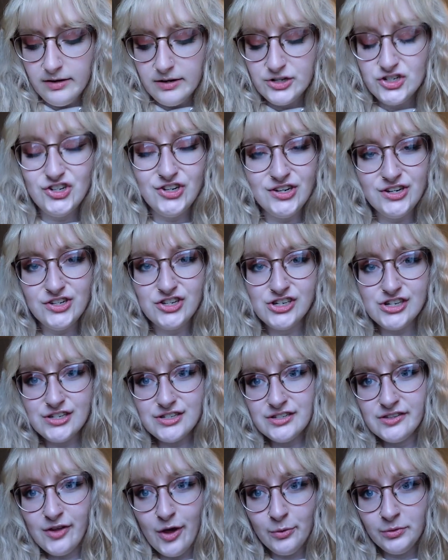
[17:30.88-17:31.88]
She's
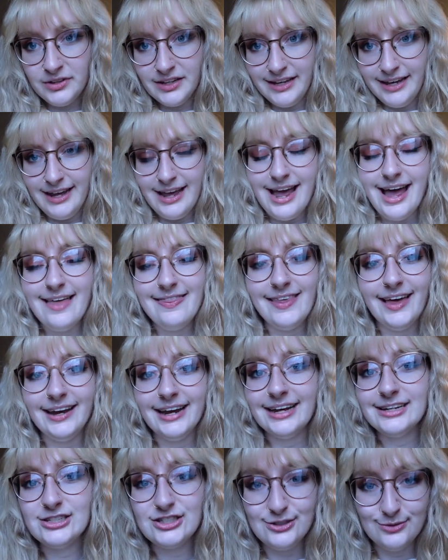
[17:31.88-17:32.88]
just lonely. And then
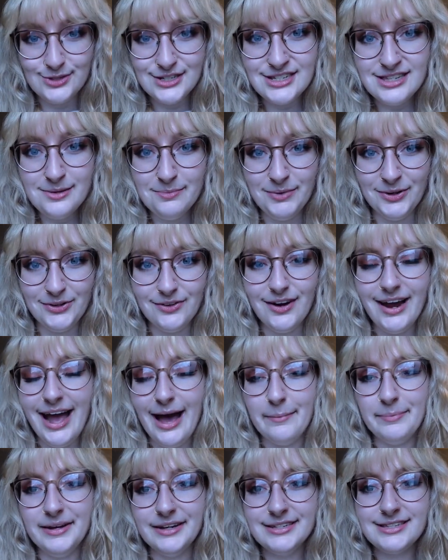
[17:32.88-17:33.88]
as soon as the murder
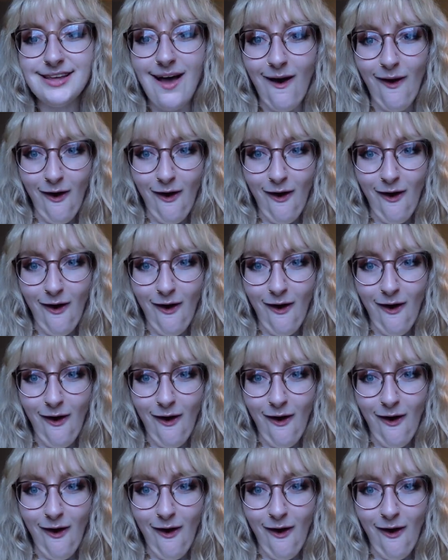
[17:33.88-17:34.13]
happens,